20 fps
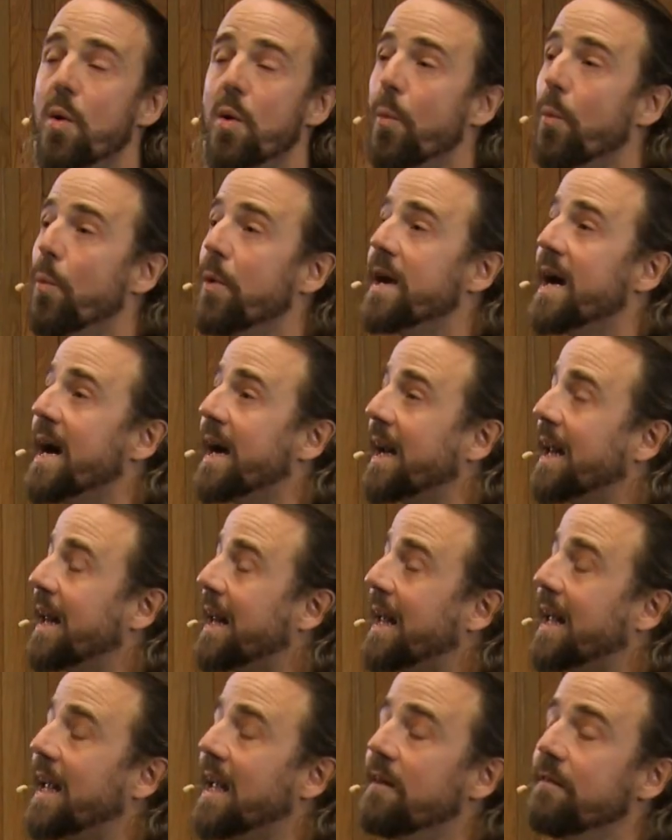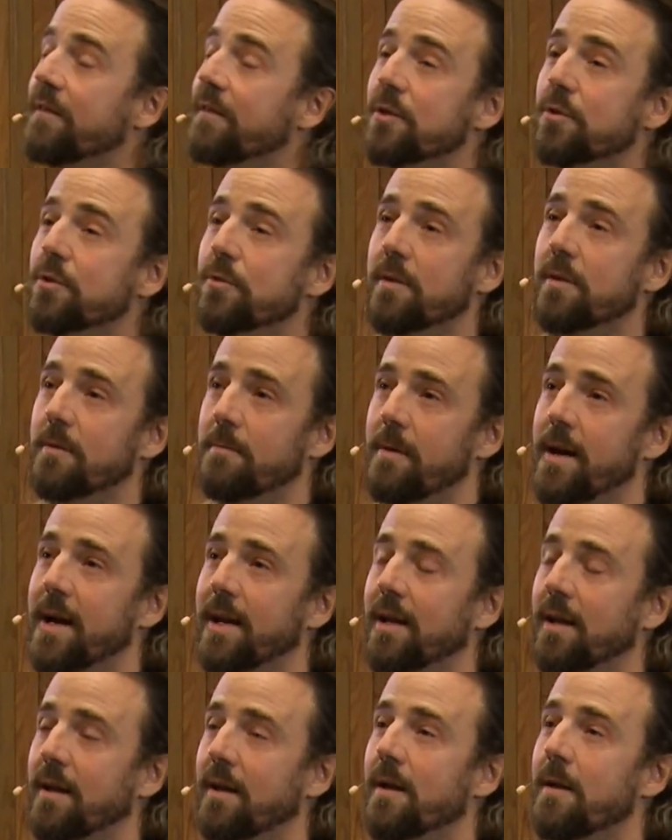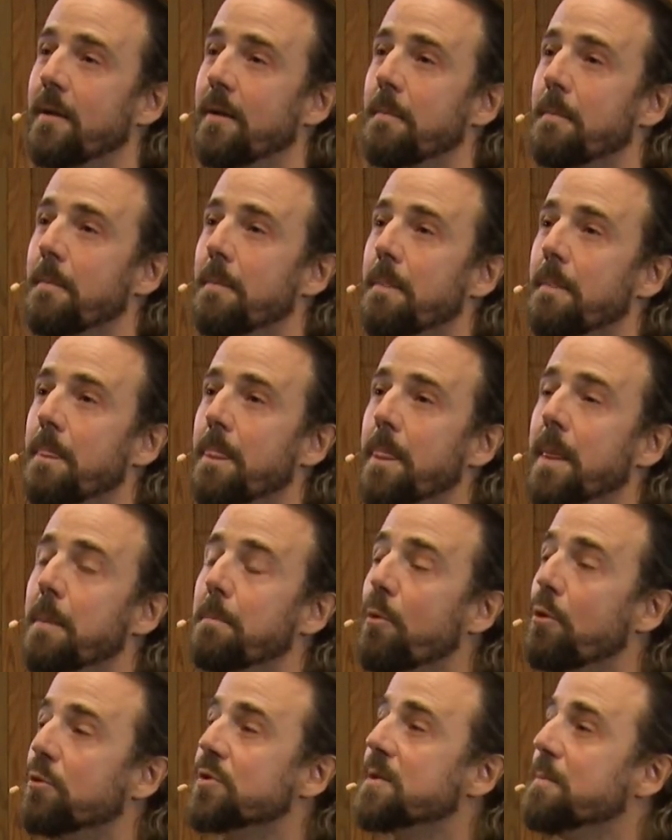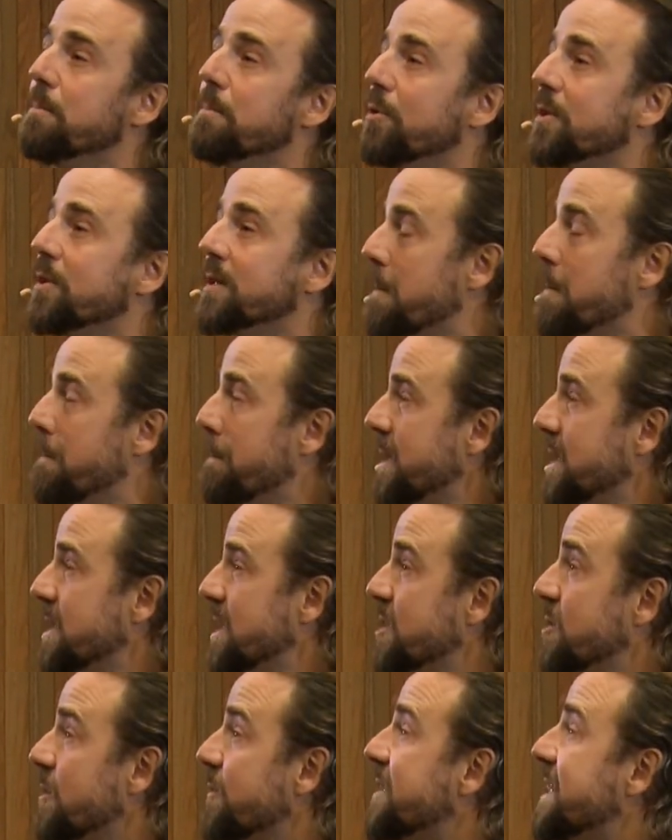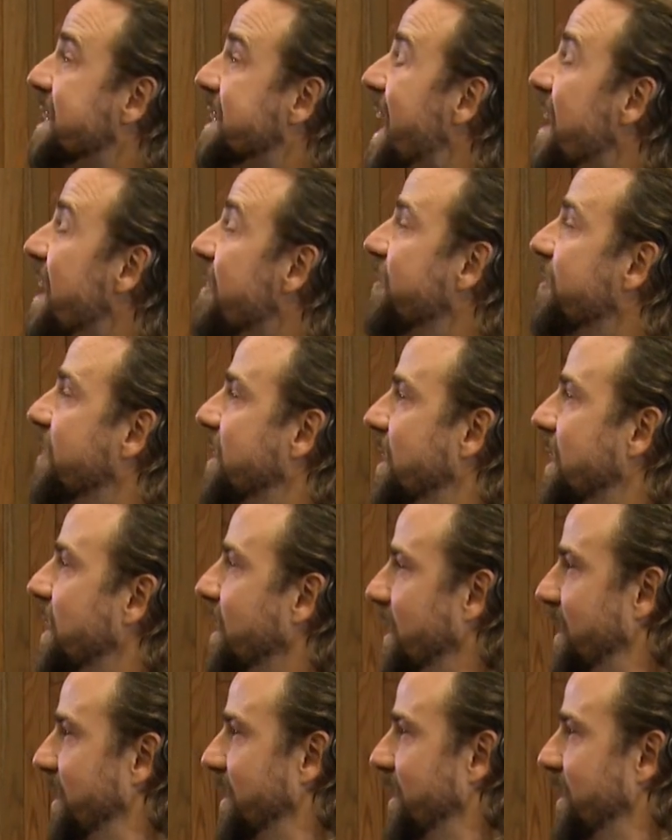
we are giving to the body the most important message of safety,